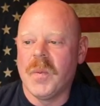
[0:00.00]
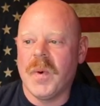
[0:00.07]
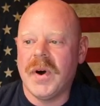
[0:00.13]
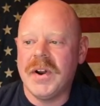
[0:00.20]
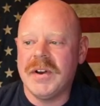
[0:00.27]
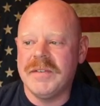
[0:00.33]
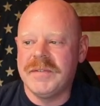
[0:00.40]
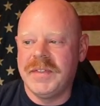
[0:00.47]

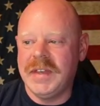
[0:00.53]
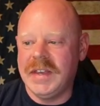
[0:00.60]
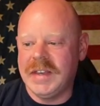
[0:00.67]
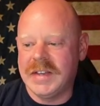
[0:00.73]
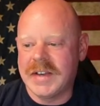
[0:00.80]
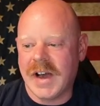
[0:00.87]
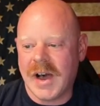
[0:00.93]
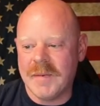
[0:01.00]
one of
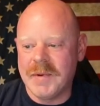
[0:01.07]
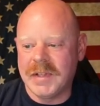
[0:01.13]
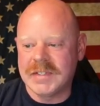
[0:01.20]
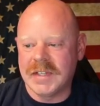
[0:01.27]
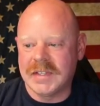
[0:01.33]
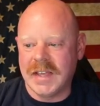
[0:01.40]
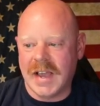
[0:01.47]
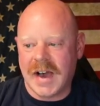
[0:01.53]
the
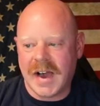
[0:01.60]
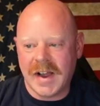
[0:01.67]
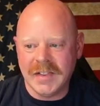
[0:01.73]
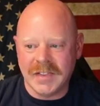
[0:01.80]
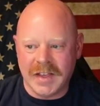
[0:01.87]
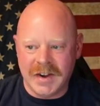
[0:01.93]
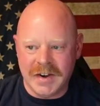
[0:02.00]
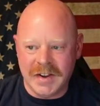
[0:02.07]
comments that they
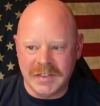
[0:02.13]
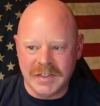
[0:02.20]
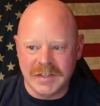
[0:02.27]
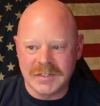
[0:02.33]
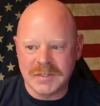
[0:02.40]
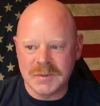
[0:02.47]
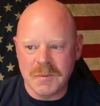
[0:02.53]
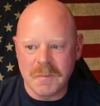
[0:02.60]
highlighted in
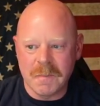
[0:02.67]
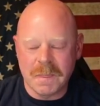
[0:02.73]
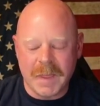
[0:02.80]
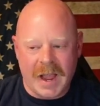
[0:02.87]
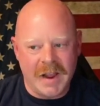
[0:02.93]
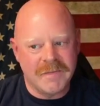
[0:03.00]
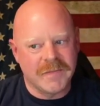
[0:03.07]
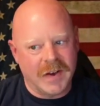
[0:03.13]
this
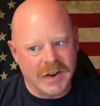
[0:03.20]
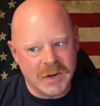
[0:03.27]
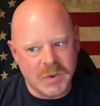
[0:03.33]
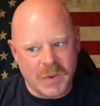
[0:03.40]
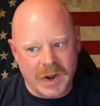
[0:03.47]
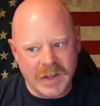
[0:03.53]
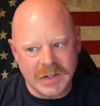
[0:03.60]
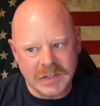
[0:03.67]
I find
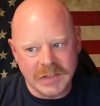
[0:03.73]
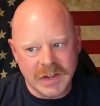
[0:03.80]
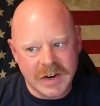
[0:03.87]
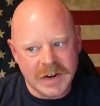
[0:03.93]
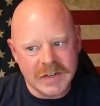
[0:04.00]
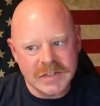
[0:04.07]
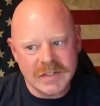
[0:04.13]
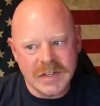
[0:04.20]
quite
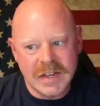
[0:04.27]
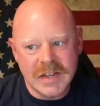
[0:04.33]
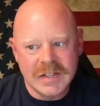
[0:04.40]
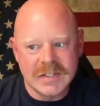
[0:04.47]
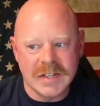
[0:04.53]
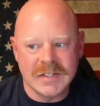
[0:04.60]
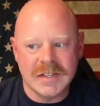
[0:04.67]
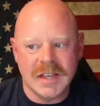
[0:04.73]
hilarious.
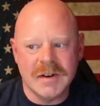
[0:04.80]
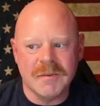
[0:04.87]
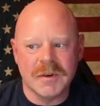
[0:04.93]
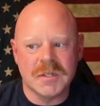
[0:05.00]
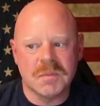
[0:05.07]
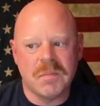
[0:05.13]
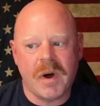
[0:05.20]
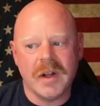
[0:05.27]
It says, in
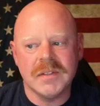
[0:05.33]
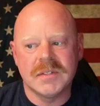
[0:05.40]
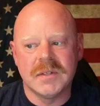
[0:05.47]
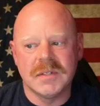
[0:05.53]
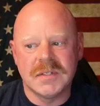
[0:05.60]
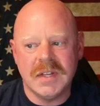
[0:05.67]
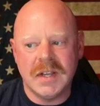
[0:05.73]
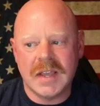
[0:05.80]
response
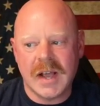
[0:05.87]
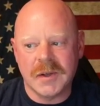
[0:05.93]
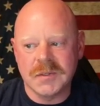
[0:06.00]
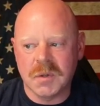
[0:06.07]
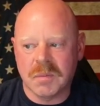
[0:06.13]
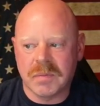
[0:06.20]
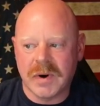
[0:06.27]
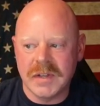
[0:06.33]
to City
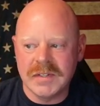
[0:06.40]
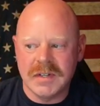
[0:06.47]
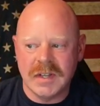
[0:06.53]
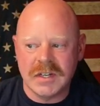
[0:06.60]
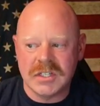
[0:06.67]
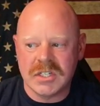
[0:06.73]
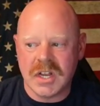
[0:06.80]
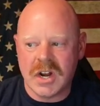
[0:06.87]
Council
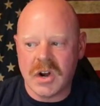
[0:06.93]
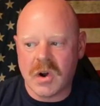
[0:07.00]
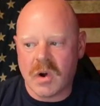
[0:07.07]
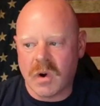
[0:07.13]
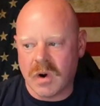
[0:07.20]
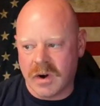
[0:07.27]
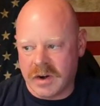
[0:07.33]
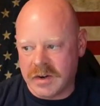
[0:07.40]
President
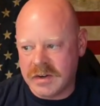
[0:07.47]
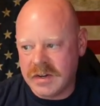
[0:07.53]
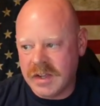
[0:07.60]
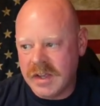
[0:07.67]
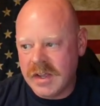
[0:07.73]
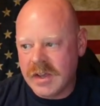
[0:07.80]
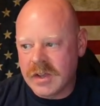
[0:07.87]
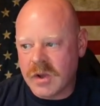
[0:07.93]
Shannon Hardin
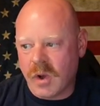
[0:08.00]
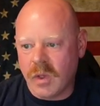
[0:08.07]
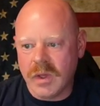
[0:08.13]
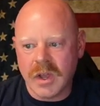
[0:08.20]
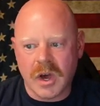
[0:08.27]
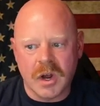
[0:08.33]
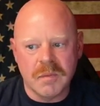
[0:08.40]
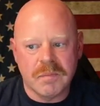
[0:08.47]

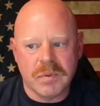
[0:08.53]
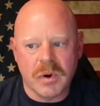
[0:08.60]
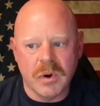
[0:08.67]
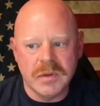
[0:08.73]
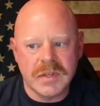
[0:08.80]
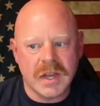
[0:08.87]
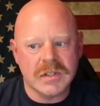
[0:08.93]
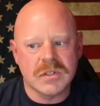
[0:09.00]
calling on
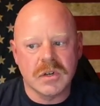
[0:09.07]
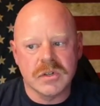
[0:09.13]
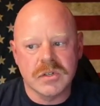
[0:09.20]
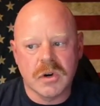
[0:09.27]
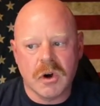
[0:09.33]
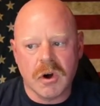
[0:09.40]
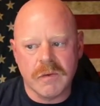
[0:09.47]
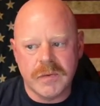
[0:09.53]

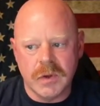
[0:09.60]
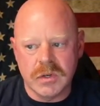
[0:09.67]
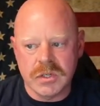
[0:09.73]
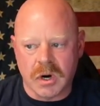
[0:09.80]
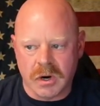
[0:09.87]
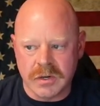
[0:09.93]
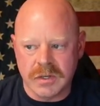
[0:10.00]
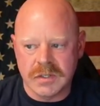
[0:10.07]
protesters' curfew
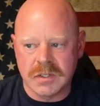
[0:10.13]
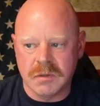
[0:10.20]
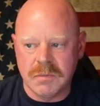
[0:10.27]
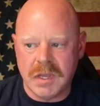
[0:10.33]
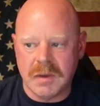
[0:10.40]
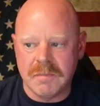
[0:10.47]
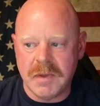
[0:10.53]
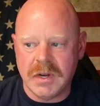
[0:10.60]
charges
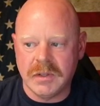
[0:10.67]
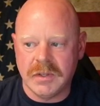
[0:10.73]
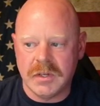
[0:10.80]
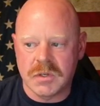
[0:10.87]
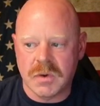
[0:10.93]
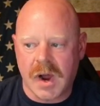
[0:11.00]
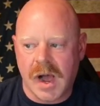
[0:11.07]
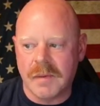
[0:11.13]
to be
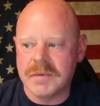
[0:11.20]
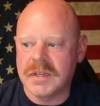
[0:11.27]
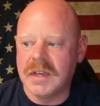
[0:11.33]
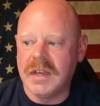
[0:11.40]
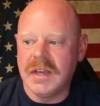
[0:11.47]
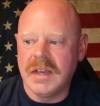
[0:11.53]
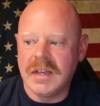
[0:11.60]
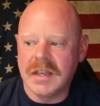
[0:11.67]
immediately dropped,
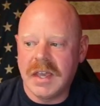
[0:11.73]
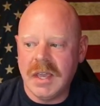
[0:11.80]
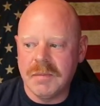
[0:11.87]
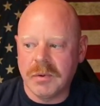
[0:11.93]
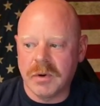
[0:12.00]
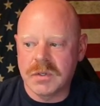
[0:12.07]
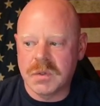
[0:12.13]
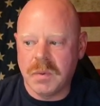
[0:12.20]

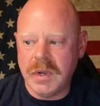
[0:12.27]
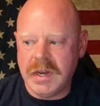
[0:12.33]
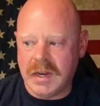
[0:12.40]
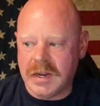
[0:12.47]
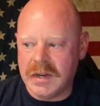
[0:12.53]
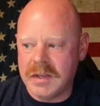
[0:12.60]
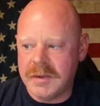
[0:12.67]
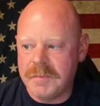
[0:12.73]
Keebler
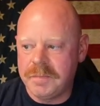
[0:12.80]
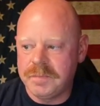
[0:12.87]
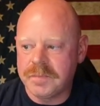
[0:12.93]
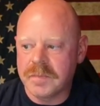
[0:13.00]
tweeted,